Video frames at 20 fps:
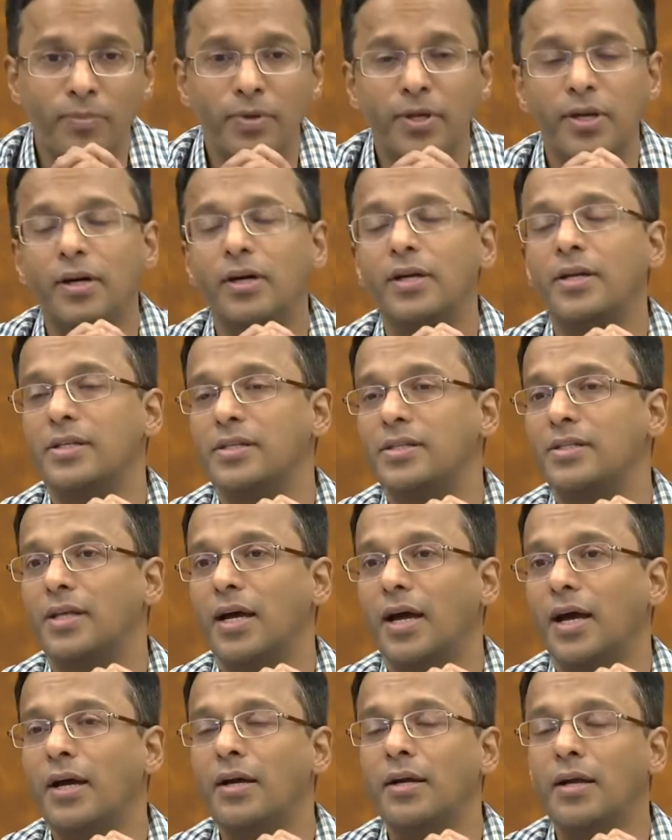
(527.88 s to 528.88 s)
here is
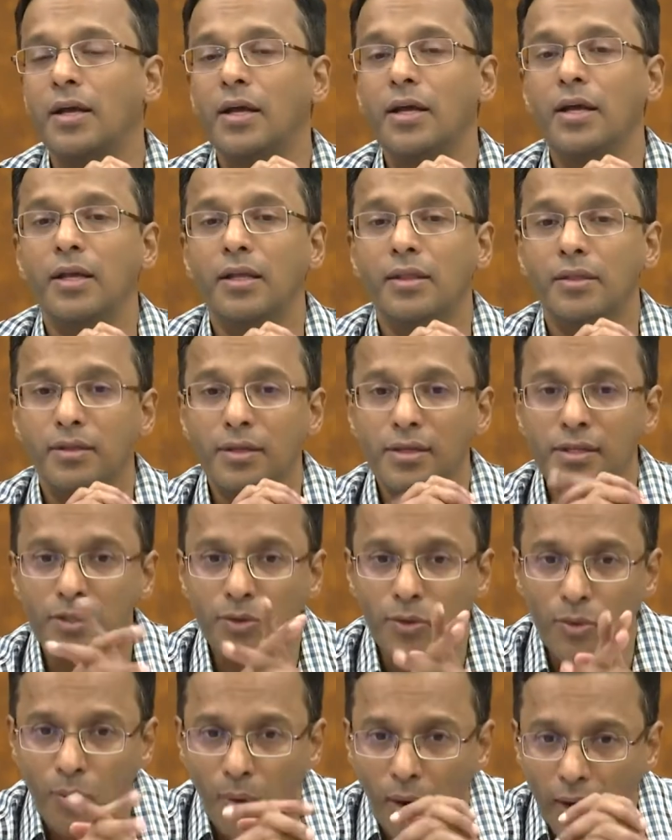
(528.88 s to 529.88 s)
that this
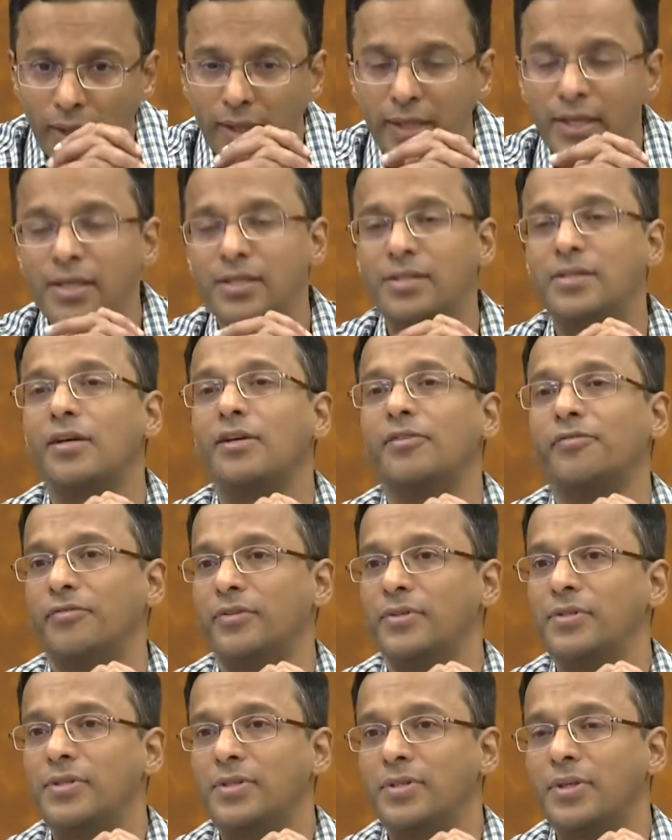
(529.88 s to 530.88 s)
quadric
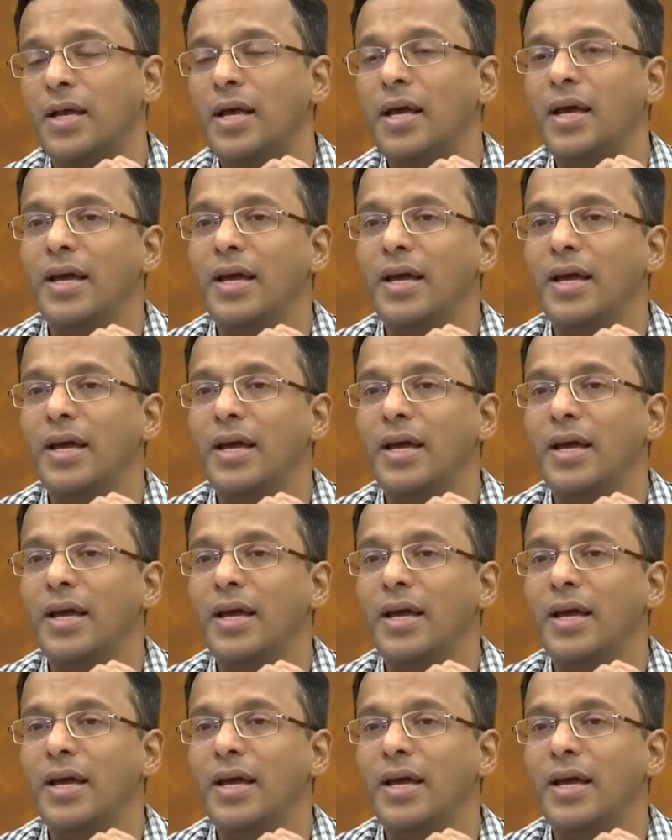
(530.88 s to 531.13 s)
surface